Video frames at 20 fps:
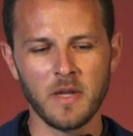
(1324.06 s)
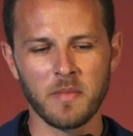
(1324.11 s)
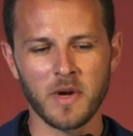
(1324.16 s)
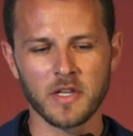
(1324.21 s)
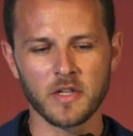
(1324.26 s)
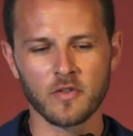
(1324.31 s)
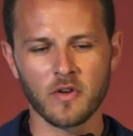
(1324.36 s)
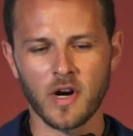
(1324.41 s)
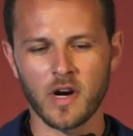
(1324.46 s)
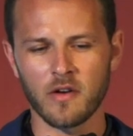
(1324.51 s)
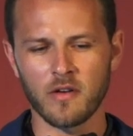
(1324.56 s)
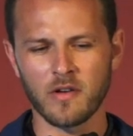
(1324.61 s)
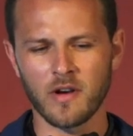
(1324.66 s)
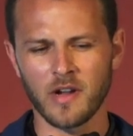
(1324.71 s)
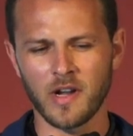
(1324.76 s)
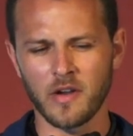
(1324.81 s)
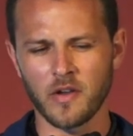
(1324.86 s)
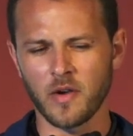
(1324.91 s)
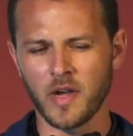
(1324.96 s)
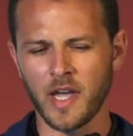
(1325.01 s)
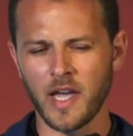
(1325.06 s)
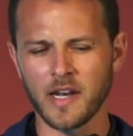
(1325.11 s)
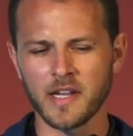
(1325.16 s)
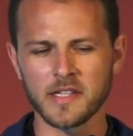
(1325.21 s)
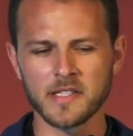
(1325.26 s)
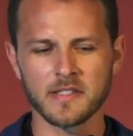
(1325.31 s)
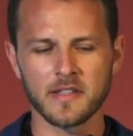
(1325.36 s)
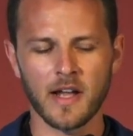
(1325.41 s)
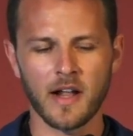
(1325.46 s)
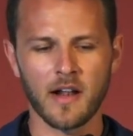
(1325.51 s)
but you are you can
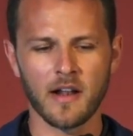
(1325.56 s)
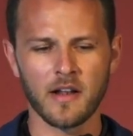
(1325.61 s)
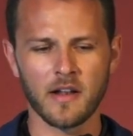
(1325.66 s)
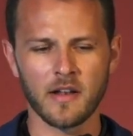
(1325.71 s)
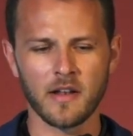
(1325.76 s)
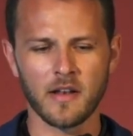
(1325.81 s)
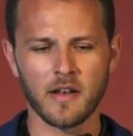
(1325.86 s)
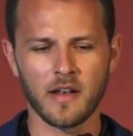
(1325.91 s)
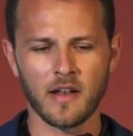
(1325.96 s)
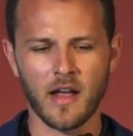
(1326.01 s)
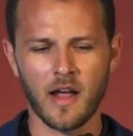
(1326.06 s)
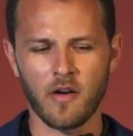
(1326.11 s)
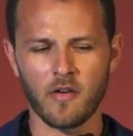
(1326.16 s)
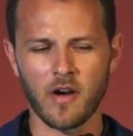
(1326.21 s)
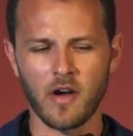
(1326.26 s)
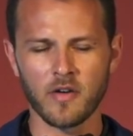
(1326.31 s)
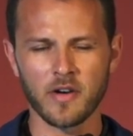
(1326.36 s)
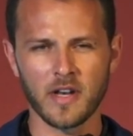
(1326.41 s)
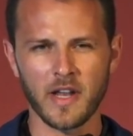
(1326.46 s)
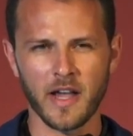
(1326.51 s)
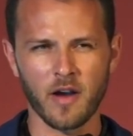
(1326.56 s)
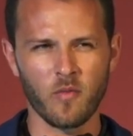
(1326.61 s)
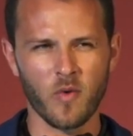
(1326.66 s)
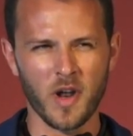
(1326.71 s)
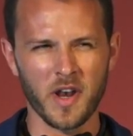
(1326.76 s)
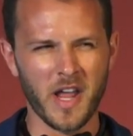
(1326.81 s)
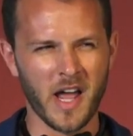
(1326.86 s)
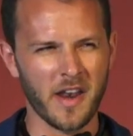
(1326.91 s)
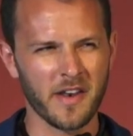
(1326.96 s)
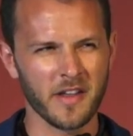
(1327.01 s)
install around like
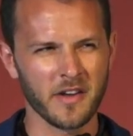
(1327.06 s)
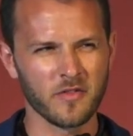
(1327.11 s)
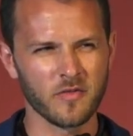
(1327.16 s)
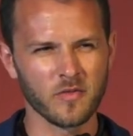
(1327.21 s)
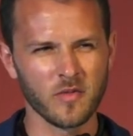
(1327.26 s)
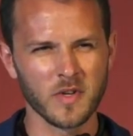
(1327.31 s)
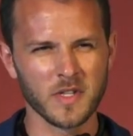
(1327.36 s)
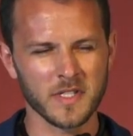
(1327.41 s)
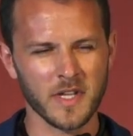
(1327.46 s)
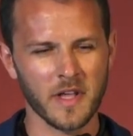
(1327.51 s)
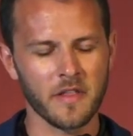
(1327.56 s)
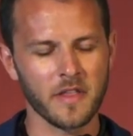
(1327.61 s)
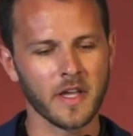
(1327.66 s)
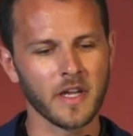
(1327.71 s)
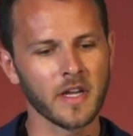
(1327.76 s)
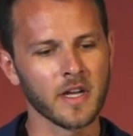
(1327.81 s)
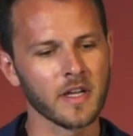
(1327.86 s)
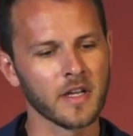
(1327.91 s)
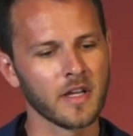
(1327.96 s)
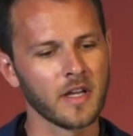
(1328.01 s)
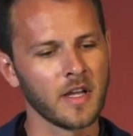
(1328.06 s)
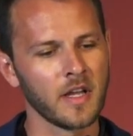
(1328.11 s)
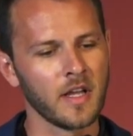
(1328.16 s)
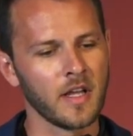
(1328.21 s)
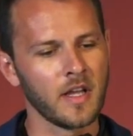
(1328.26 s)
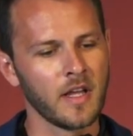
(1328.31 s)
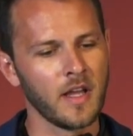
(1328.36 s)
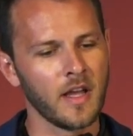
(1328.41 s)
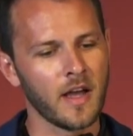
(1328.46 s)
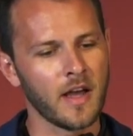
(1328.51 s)
100 rules, I think.
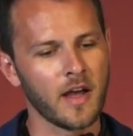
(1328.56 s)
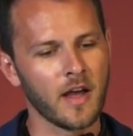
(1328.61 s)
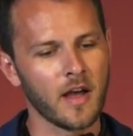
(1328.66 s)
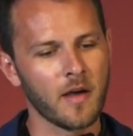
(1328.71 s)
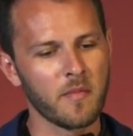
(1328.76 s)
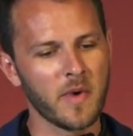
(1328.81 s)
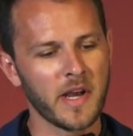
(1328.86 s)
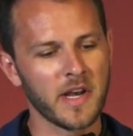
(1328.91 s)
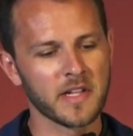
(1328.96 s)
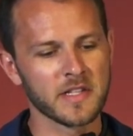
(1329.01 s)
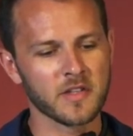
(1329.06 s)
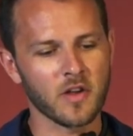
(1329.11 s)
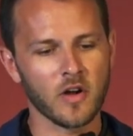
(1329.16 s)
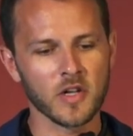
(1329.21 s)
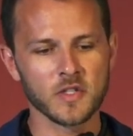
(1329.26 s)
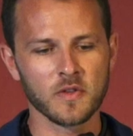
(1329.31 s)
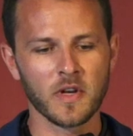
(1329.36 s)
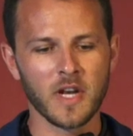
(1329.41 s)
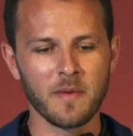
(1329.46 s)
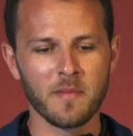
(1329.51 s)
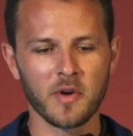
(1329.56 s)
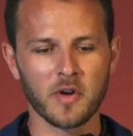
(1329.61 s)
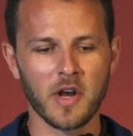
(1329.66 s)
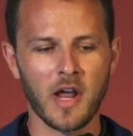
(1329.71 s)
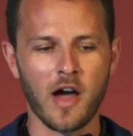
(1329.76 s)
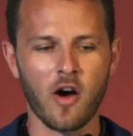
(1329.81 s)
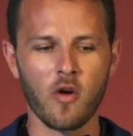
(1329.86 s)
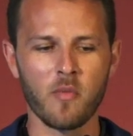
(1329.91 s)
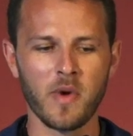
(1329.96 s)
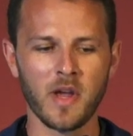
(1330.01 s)
Um, and it's also a limit on
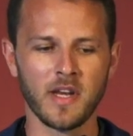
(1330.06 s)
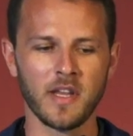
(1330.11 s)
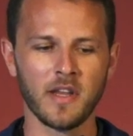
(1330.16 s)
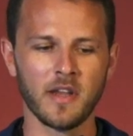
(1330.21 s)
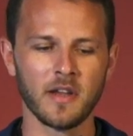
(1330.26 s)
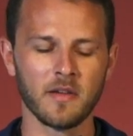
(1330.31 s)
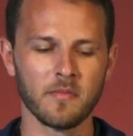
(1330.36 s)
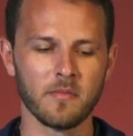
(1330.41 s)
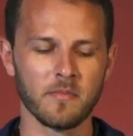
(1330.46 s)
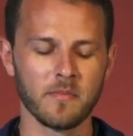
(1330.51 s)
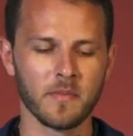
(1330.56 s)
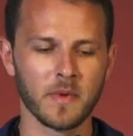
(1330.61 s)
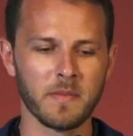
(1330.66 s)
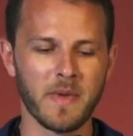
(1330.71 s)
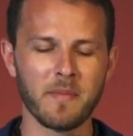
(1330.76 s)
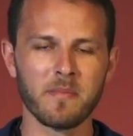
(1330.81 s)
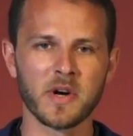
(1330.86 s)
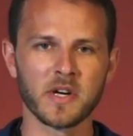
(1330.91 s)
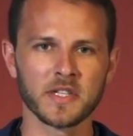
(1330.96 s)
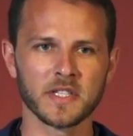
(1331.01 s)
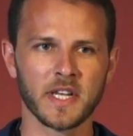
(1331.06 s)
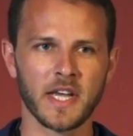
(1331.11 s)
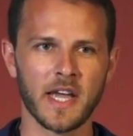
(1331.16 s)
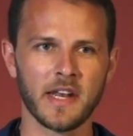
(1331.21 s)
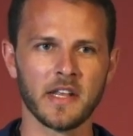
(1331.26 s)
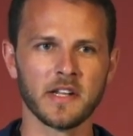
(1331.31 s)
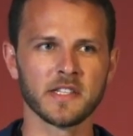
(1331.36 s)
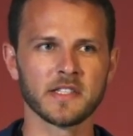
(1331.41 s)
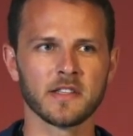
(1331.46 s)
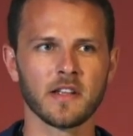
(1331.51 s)
how many members can
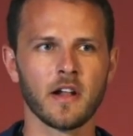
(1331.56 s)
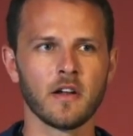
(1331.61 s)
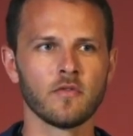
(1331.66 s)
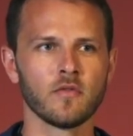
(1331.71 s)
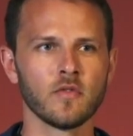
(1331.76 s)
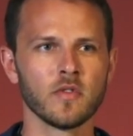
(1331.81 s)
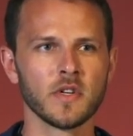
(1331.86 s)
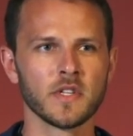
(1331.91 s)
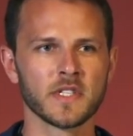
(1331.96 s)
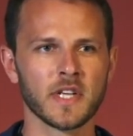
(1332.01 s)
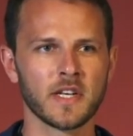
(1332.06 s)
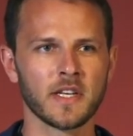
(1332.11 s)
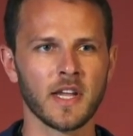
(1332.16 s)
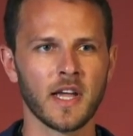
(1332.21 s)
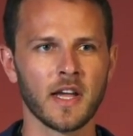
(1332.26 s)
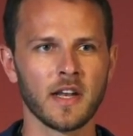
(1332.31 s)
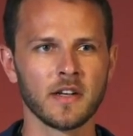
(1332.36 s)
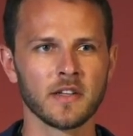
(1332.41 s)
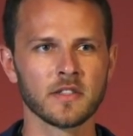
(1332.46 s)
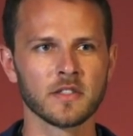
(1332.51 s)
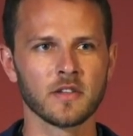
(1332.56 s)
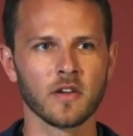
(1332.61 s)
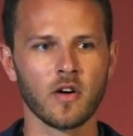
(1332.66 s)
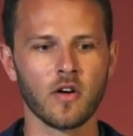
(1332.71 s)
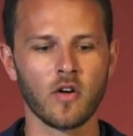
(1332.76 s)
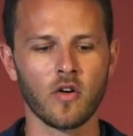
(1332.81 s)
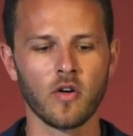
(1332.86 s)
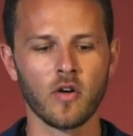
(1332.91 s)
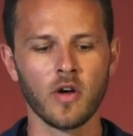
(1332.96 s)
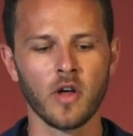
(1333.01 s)
install rules at the end.
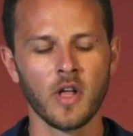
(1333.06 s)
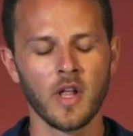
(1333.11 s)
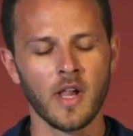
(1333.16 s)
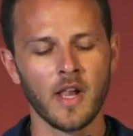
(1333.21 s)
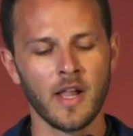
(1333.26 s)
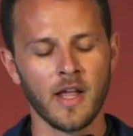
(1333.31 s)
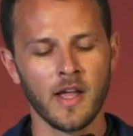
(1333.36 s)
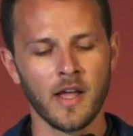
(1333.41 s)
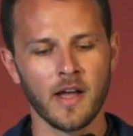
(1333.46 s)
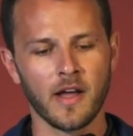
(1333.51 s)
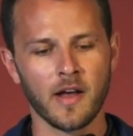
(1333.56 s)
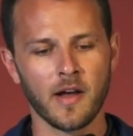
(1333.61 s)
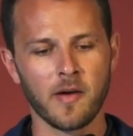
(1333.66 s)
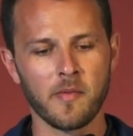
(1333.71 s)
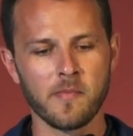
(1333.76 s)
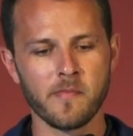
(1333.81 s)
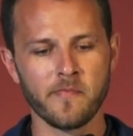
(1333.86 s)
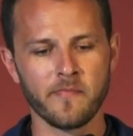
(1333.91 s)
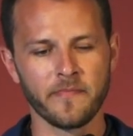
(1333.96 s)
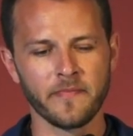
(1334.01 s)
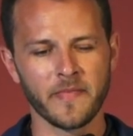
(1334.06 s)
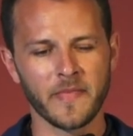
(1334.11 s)
So um,